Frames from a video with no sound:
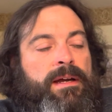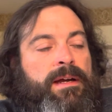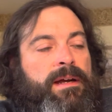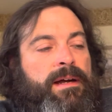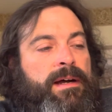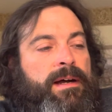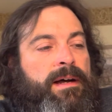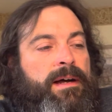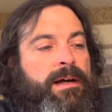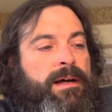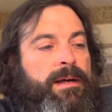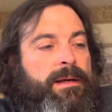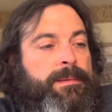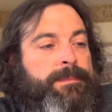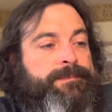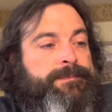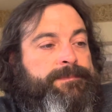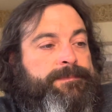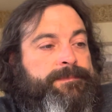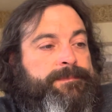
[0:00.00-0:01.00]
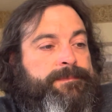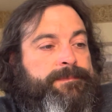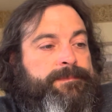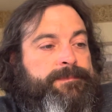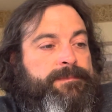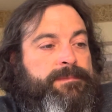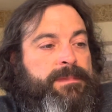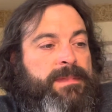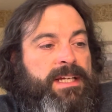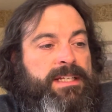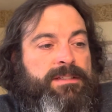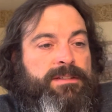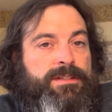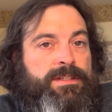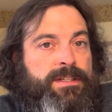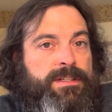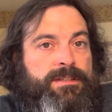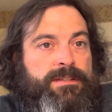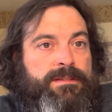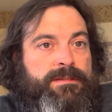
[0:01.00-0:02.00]
Um, that's
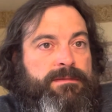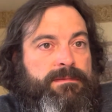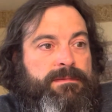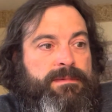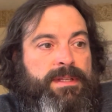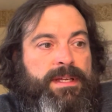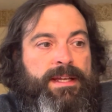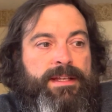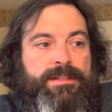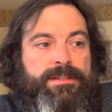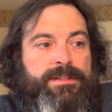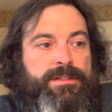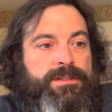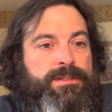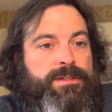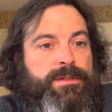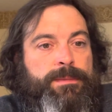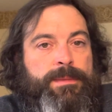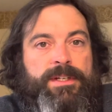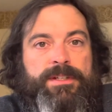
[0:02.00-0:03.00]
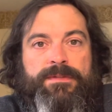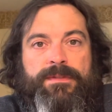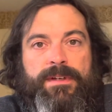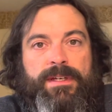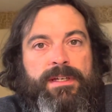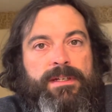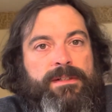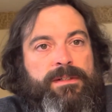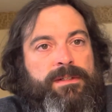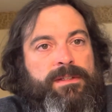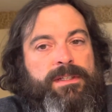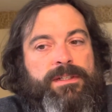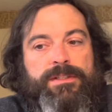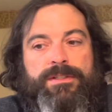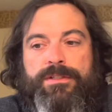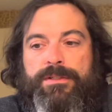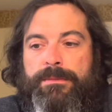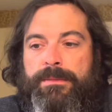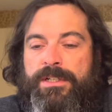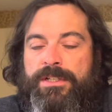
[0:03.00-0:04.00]
just that's just too much vehicle.
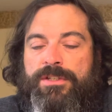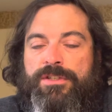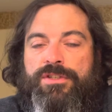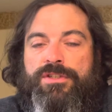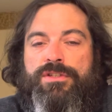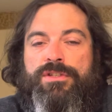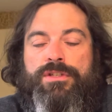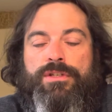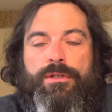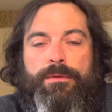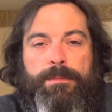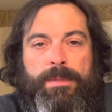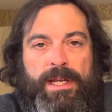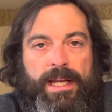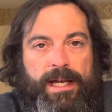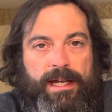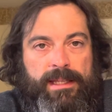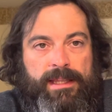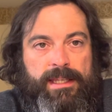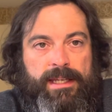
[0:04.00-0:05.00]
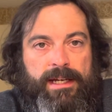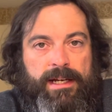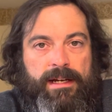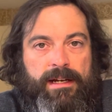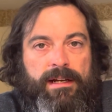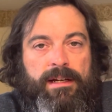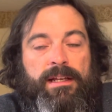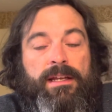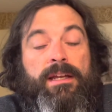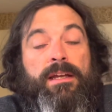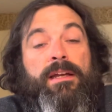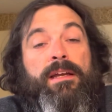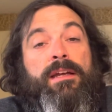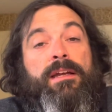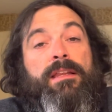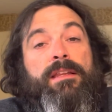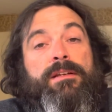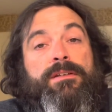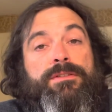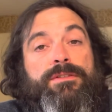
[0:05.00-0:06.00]
There's too much stupid out there
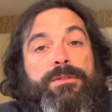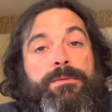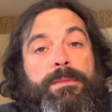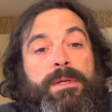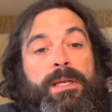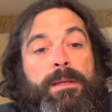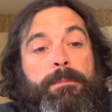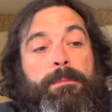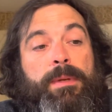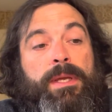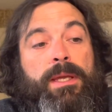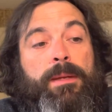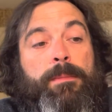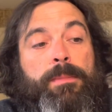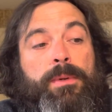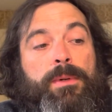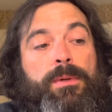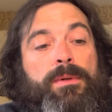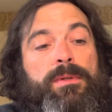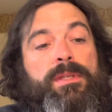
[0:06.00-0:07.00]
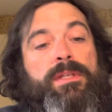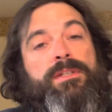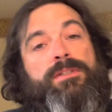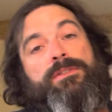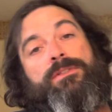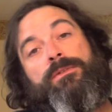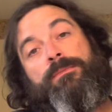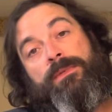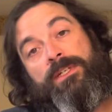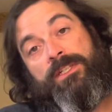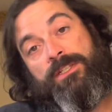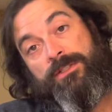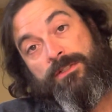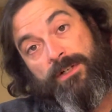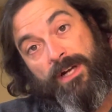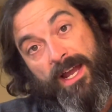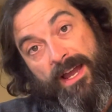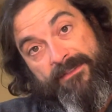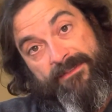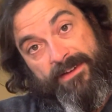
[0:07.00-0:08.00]
there's too many people, there's too much
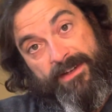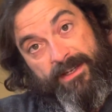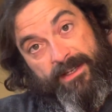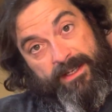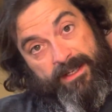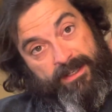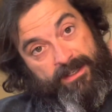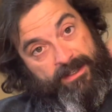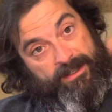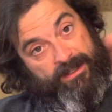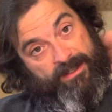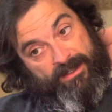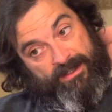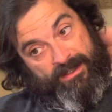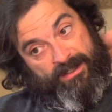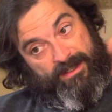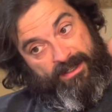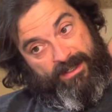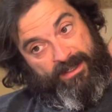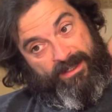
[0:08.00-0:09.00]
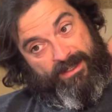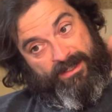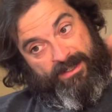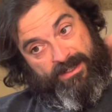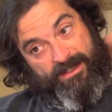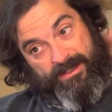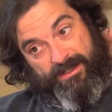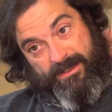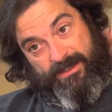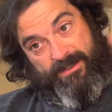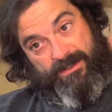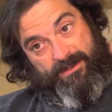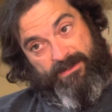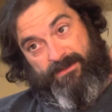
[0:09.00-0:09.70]
traffic. It's just